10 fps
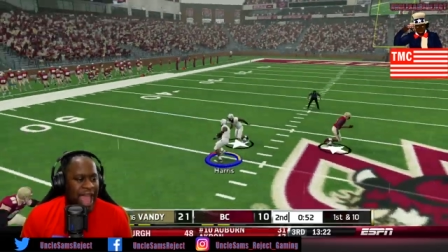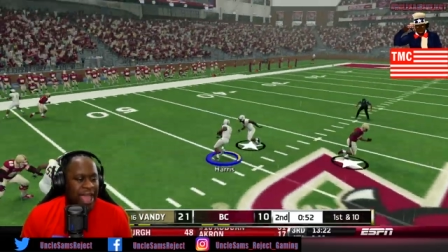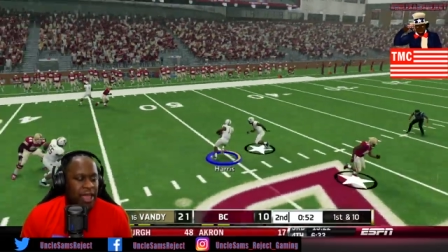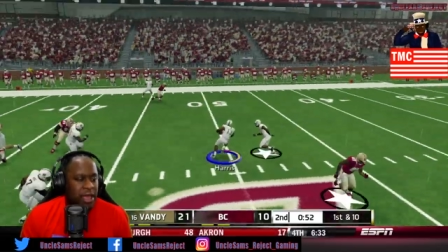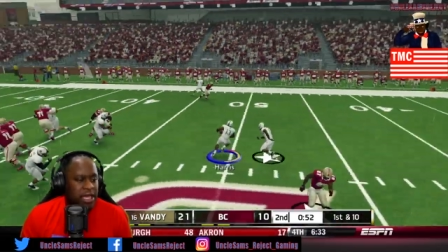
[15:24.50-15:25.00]

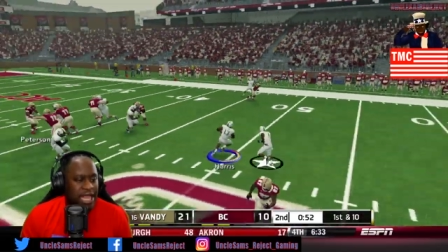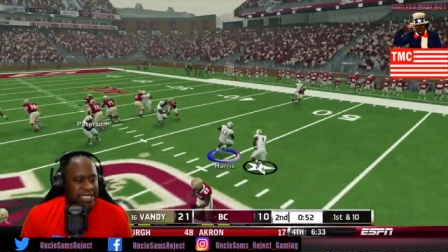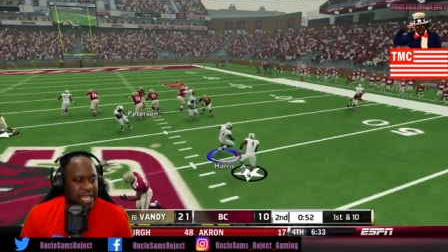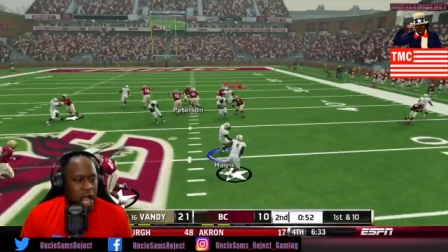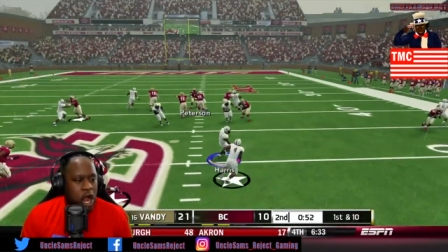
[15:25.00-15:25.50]
Give me
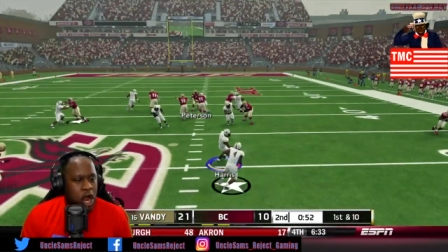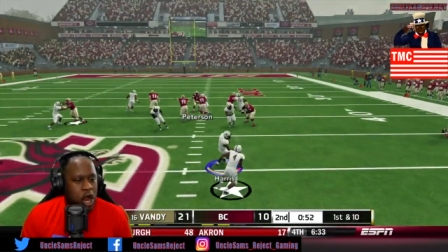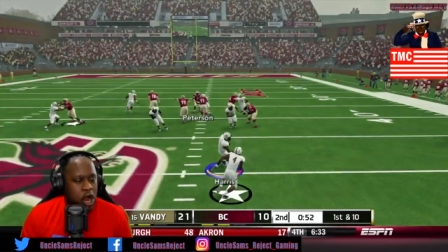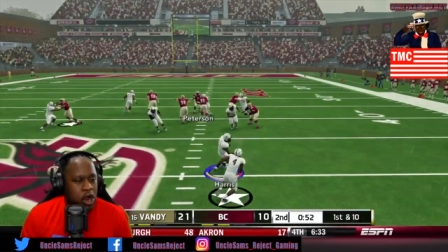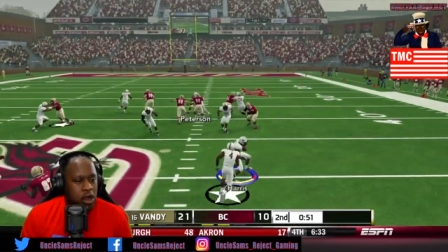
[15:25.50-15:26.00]
that. Yes,
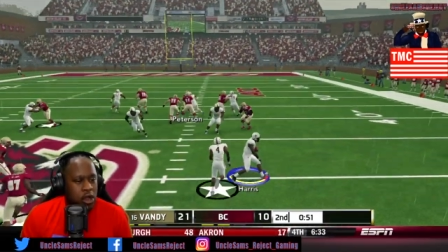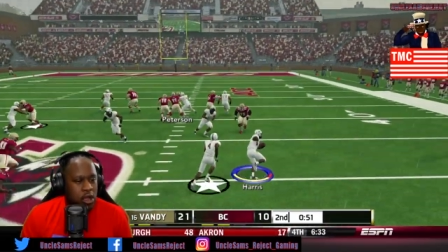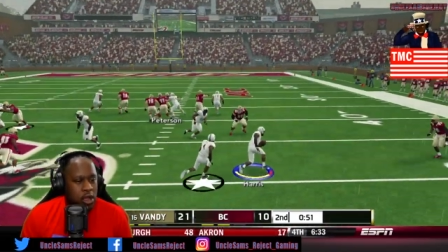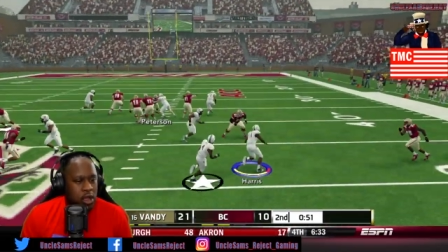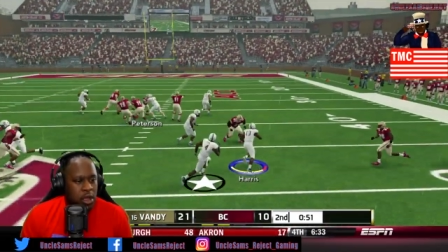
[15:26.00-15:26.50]

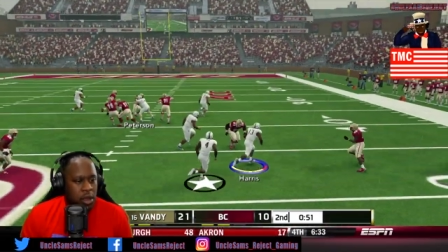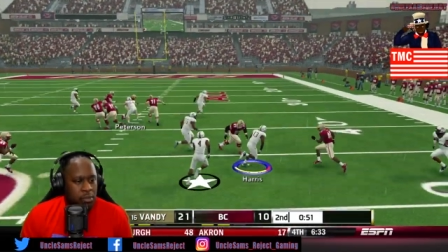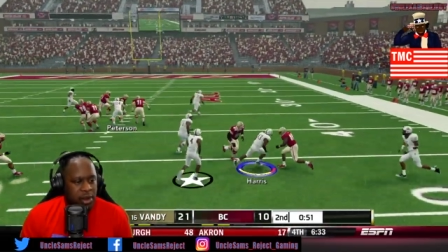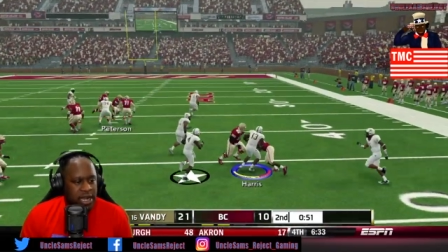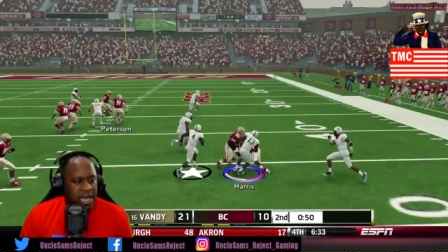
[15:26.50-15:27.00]
sir.
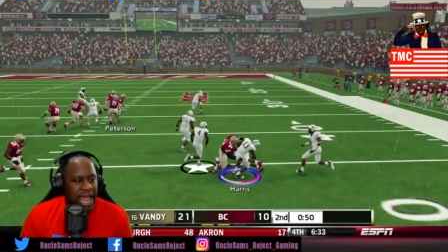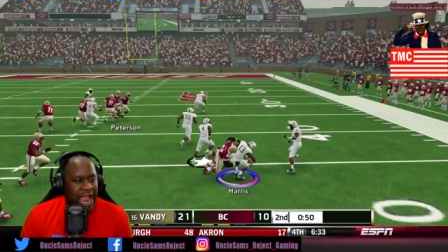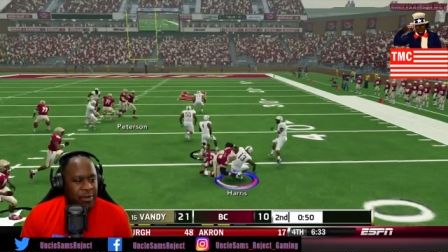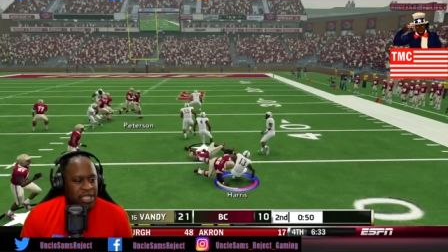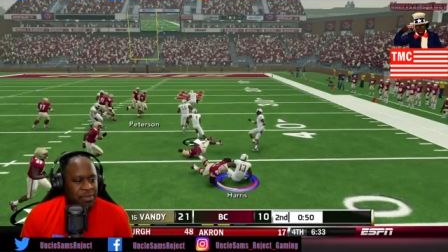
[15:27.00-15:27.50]

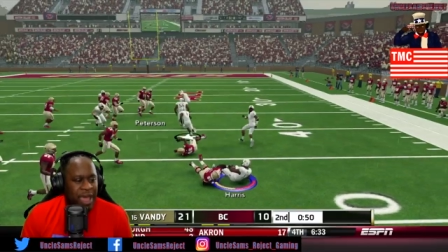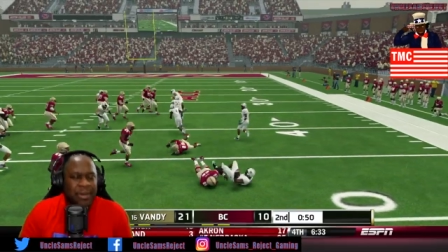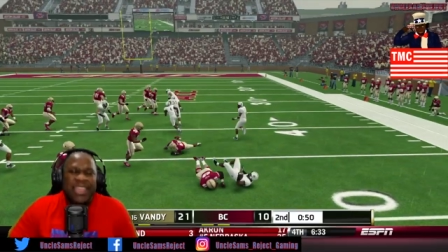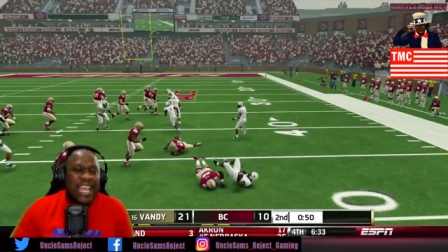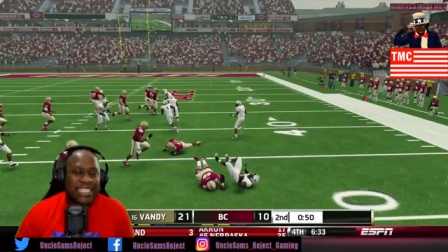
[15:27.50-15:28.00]
Brendan
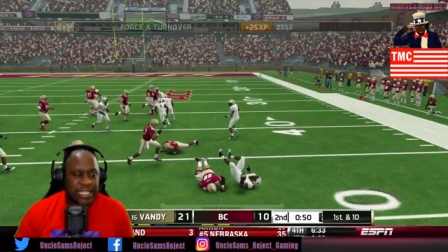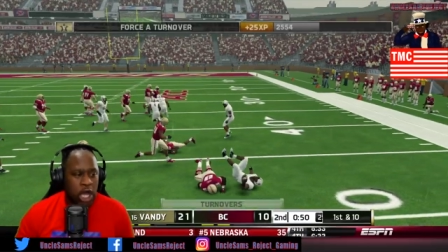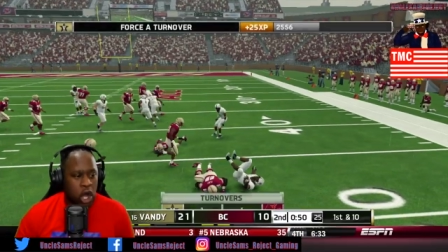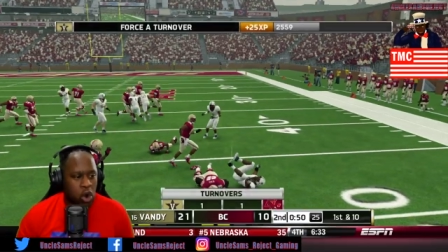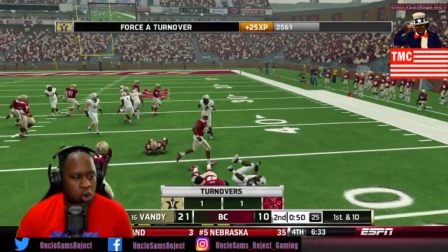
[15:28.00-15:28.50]
Harris, baby.
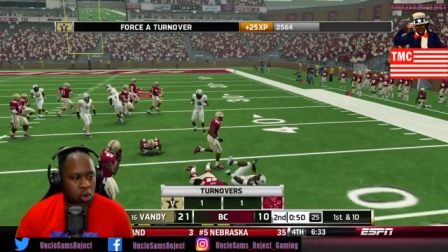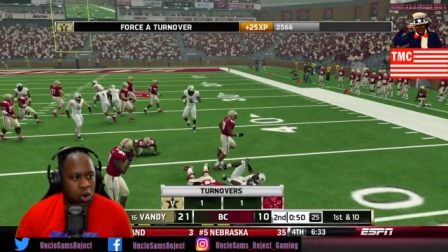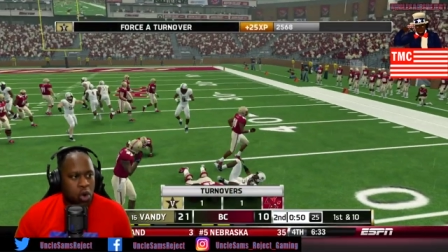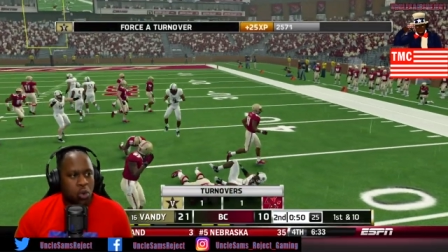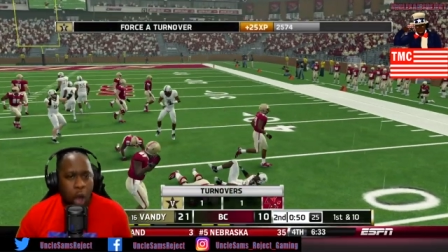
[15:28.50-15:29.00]
Let's
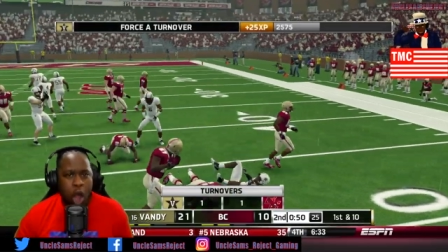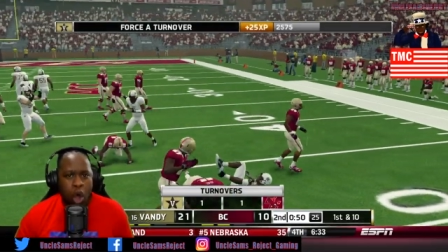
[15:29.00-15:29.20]
go.